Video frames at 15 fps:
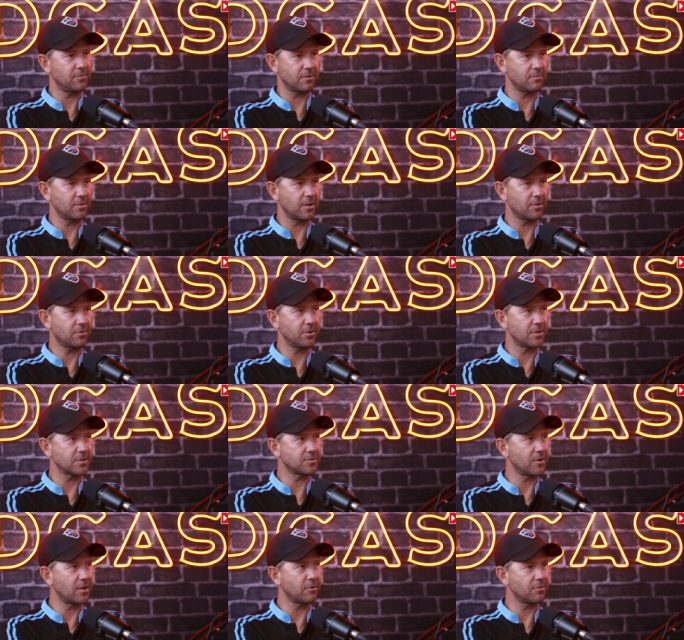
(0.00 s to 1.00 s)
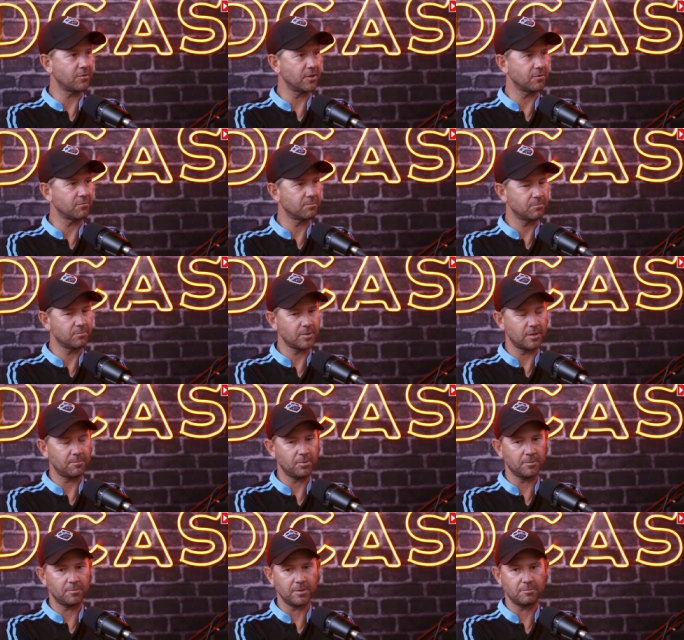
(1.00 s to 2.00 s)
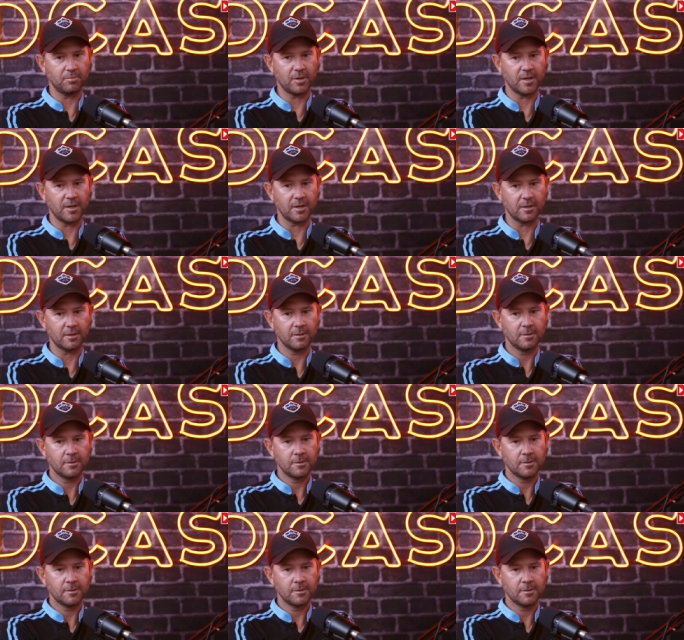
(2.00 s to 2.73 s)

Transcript: Even you know, Cricket Australia, I think, are, are probably playing